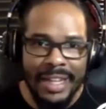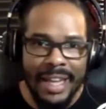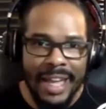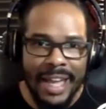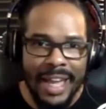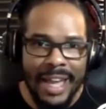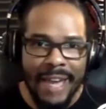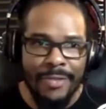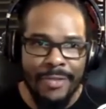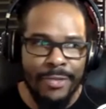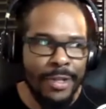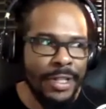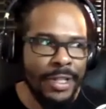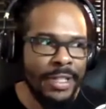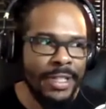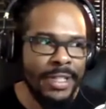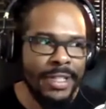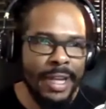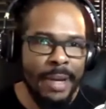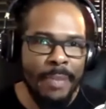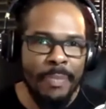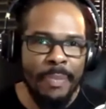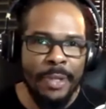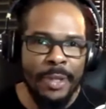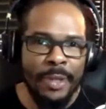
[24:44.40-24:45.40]
every
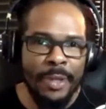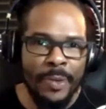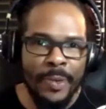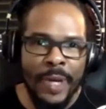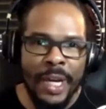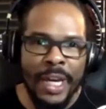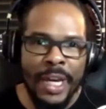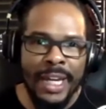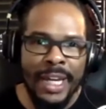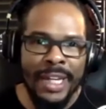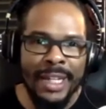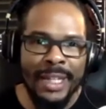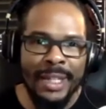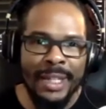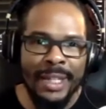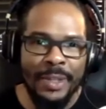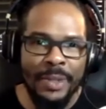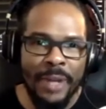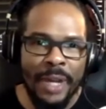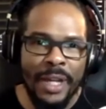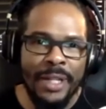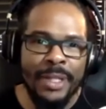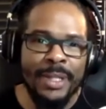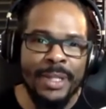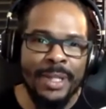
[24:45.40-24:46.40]
step of the way, yeah. you
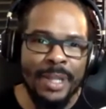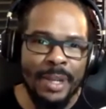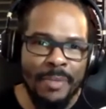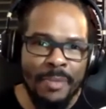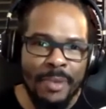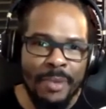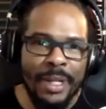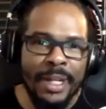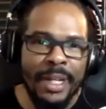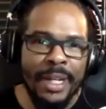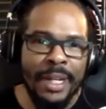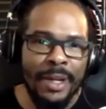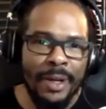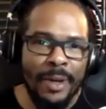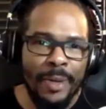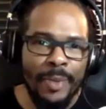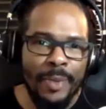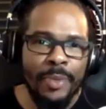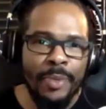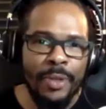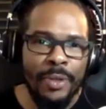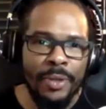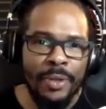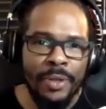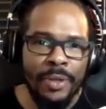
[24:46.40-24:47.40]
had someone to help
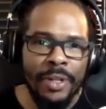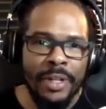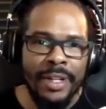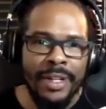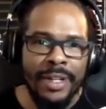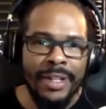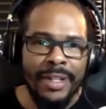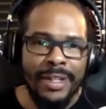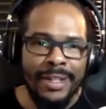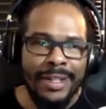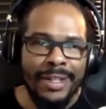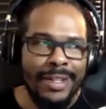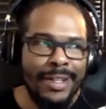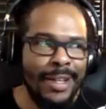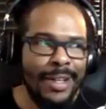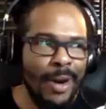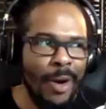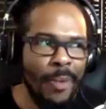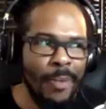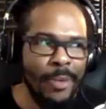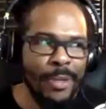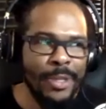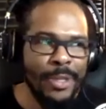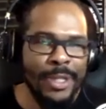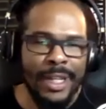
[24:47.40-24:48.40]
you
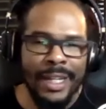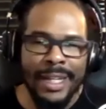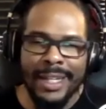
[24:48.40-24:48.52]
almost yeah.